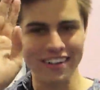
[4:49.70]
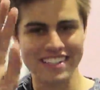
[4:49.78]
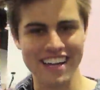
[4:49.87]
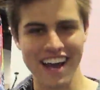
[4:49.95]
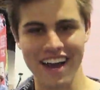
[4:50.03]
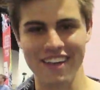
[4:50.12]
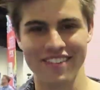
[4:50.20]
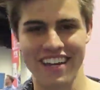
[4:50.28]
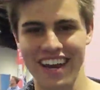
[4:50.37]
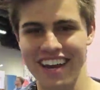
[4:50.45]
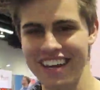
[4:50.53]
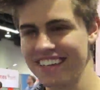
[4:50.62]
what's up,
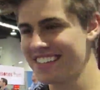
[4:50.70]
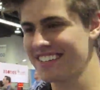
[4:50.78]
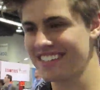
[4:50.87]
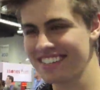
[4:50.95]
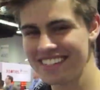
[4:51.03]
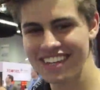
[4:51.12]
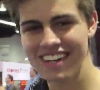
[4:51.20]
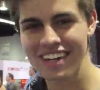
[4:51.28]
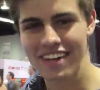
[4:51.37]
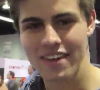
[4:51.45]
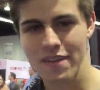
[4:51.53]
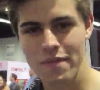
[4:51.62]
guys? Shout out
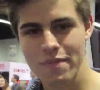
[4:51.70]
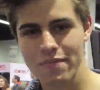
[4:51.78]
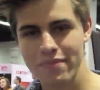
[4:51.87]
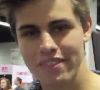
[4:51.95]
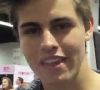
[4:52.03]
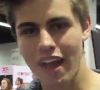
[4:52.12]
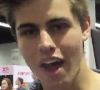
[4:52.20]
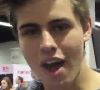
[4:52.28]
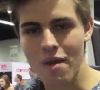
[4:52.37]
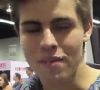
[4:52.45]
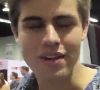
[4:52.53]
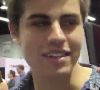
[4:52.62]
your channel.
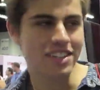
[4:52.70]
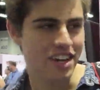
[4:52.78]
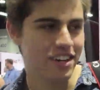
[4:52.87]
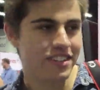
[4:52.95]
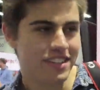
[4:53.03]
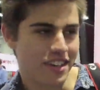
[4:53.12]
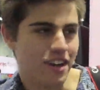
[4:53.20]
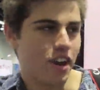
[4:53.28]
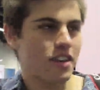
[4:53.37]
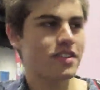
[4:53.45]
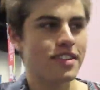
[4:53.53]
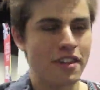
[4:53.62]
Uh, my vlog. channel's The
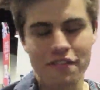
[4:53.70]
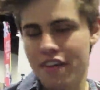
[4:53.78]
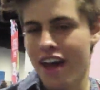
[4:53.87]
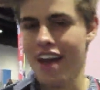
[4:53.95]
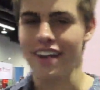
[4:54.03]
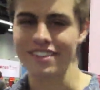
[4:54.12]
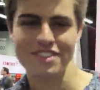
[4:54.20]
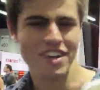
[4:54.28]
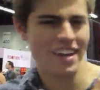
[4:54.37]
Carson Effect.